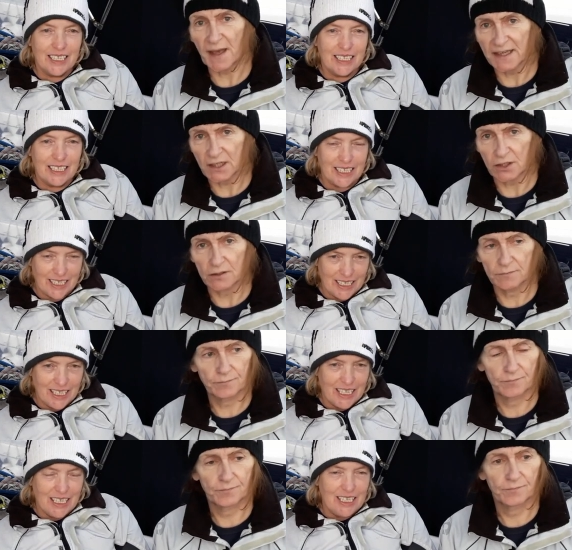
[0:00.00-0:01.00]
Speaker 1: Bangor.
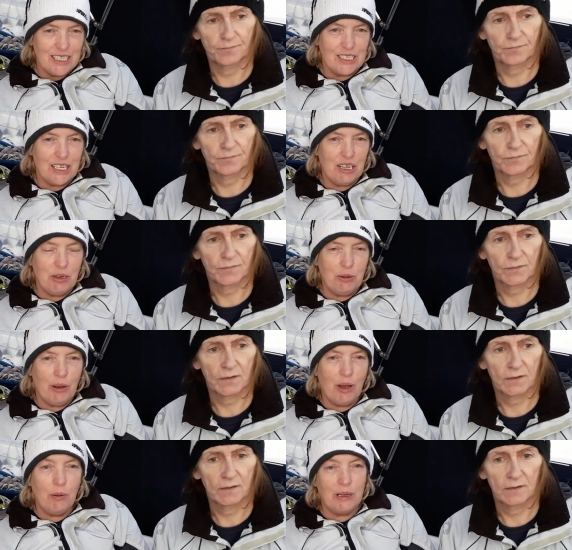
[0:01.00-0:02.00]

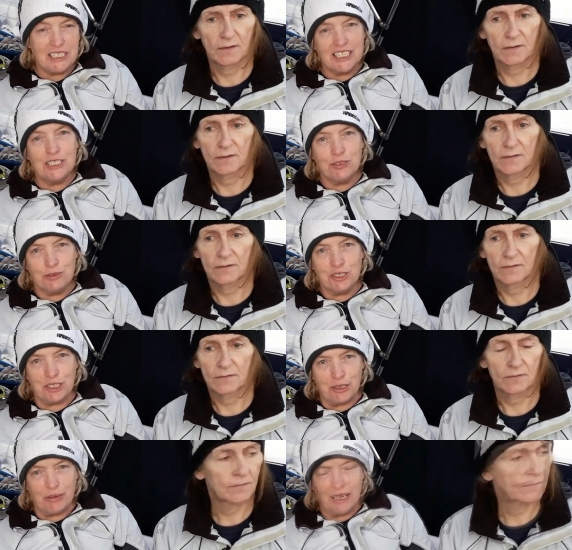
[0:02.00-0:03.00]
So, which is
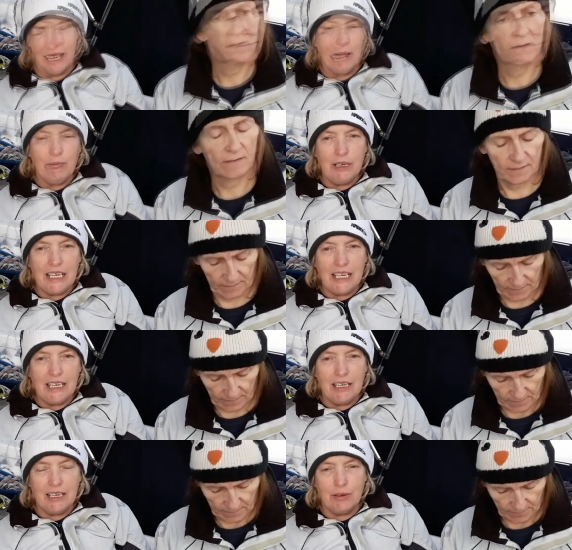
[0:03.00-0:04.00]
true. Uh, when
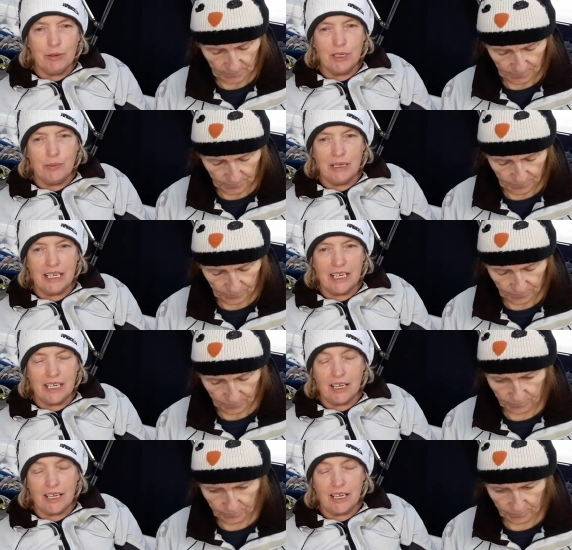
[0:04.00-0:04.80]
we were coming,